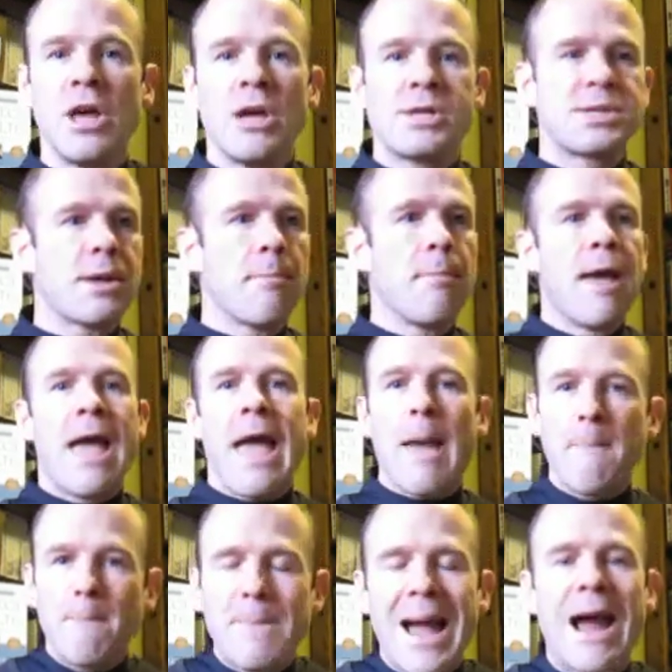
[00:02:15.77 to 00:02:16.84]
some
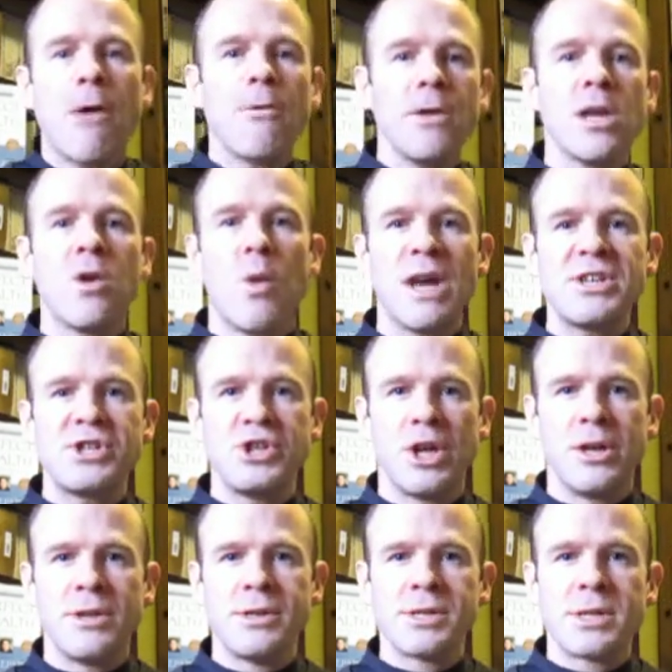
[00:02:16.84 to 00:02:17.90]
empowering
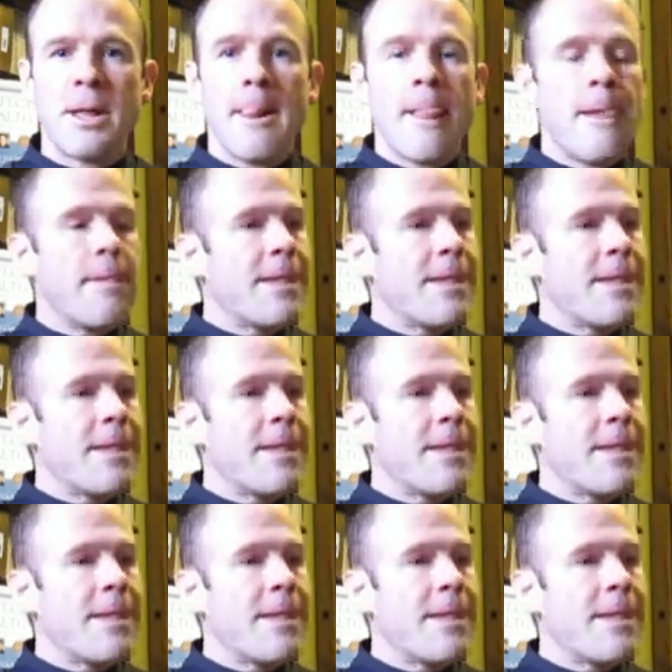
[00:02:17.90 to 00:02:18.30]
questions.